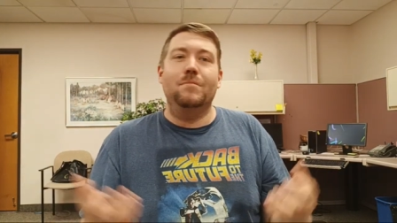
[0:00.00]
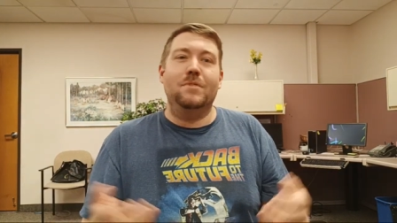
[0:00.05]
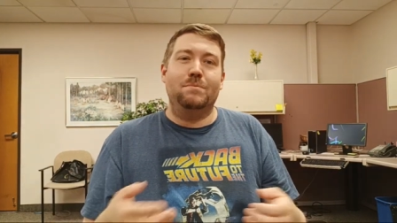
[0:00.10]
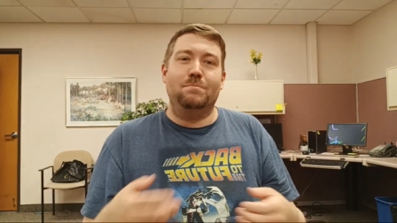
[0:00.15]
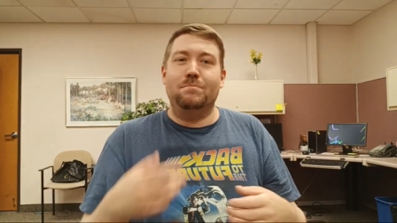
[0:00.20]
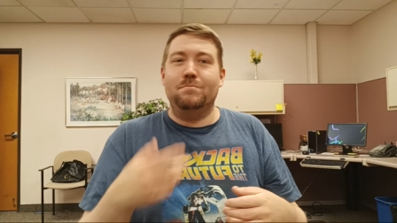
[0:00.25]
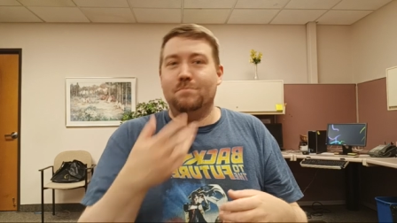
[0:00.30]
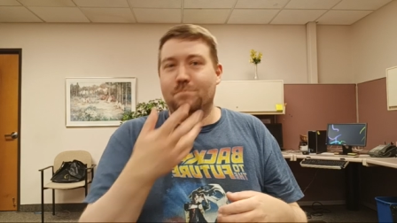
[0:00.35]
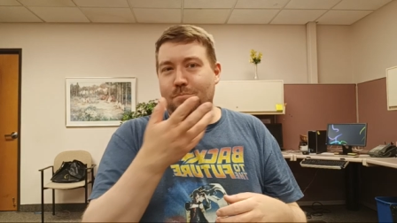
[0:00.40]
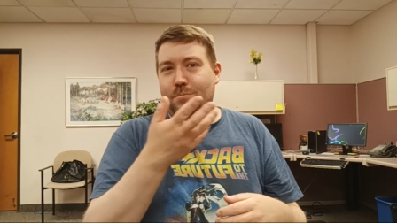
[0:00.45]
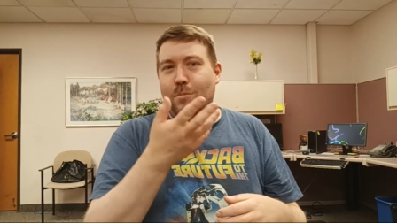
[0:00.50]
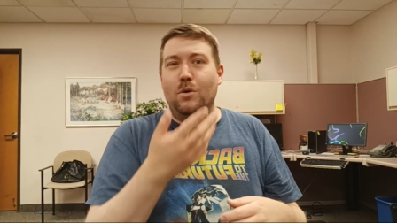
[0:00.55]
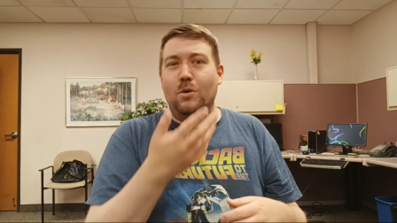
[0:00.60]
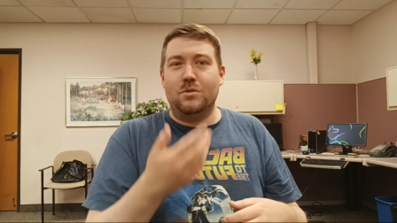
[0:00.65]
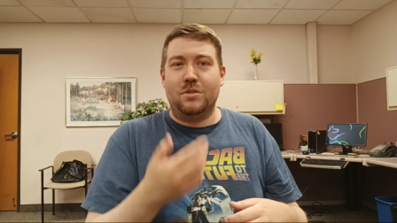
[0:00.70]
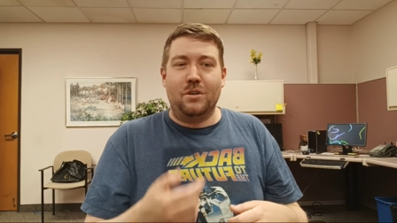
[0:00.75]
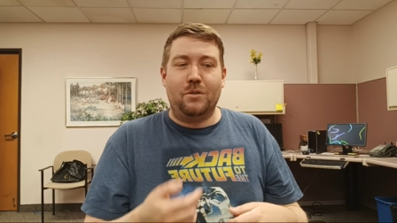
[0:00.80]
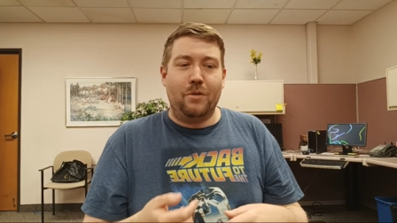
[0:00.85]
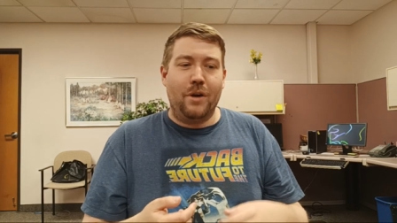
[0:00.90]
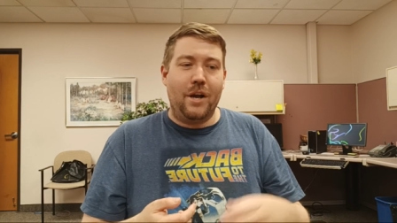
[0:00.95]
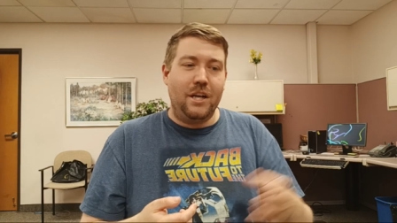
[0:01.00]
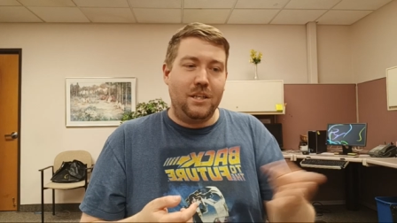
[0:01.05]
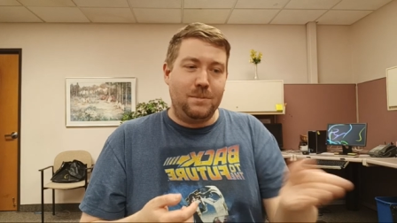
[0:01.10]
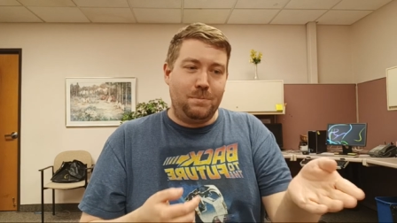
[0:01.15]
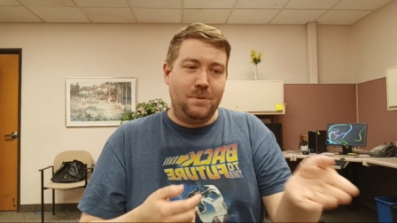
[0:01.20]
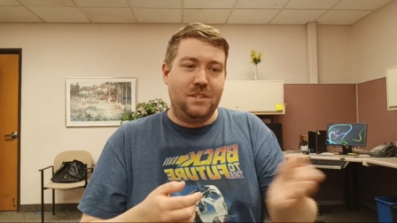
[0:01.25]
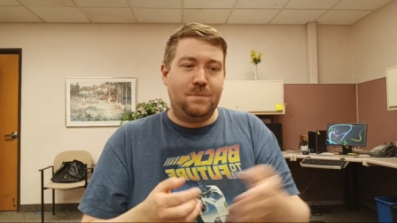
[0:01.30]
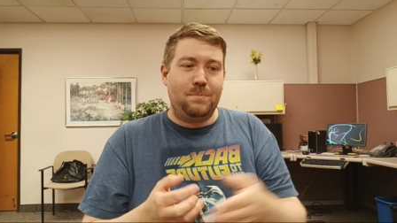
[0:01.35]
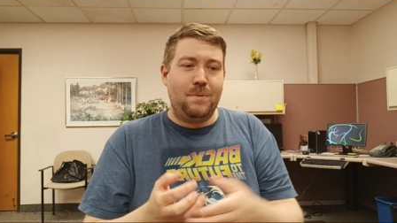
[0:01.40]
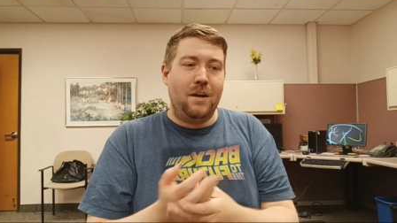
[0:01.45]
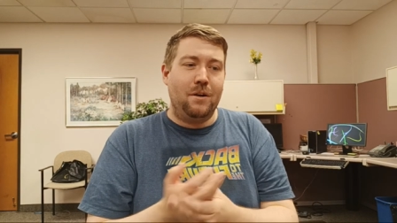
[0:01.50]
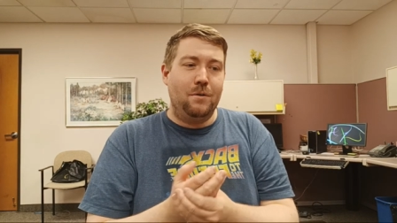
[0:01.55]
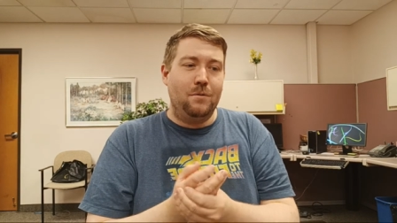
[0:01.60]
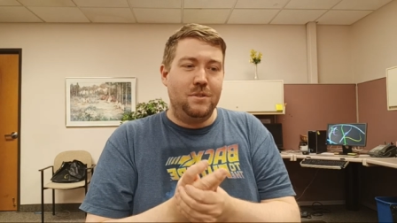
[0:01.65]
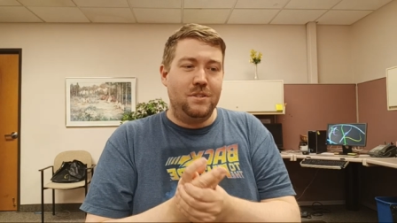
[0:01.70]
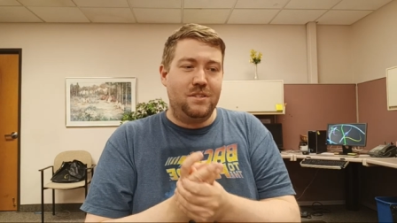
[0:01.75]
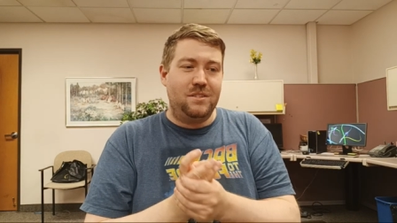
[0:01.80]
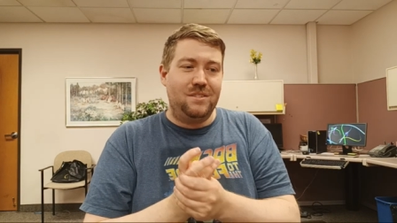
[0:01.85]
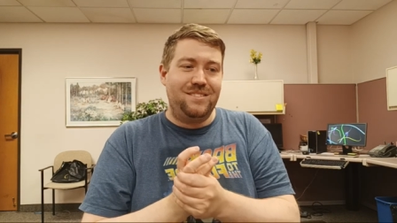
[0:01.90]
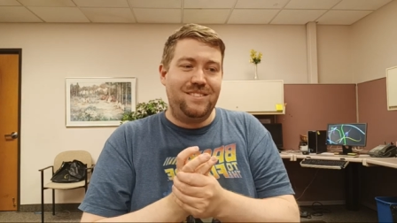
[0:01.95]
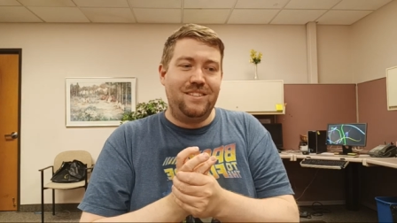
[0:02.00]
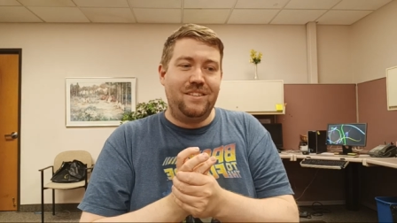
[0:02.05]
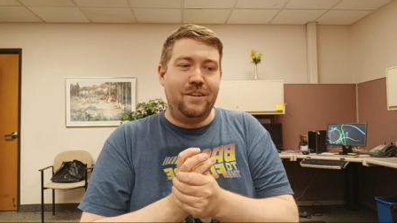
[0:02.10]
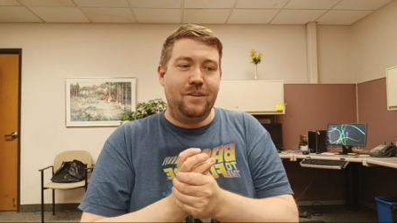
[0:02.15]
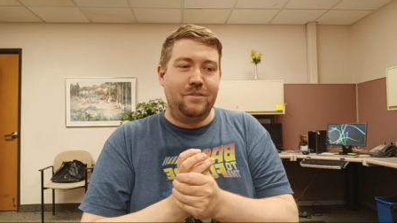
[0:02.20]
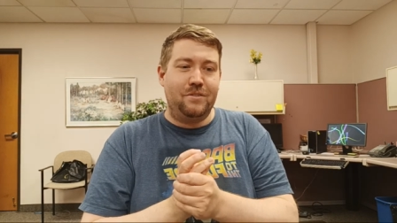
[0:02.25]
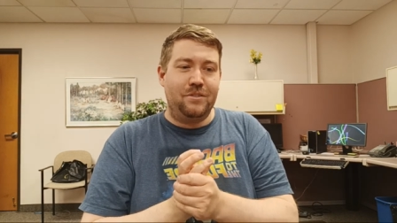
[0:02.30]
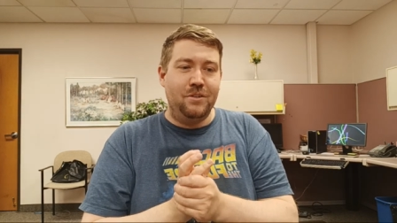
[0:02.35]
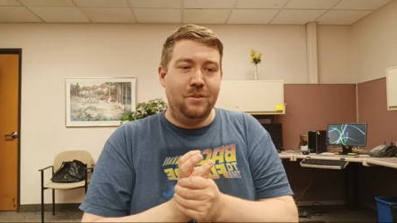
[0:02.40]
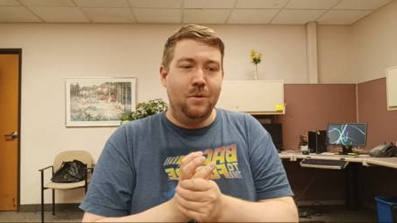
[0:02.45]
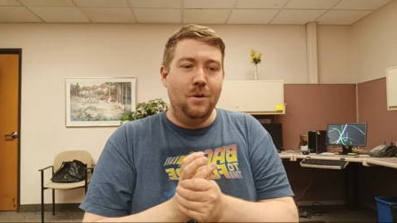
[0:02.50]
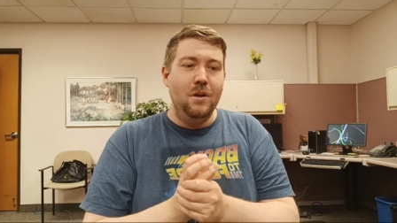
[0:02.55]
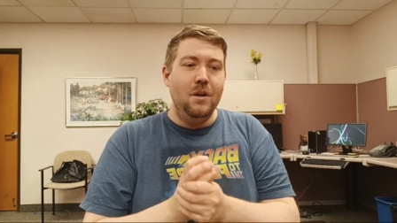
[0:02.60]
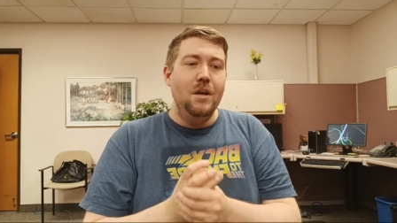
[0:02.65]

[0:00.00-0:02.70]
Mostly Crash, but Spyro was there too.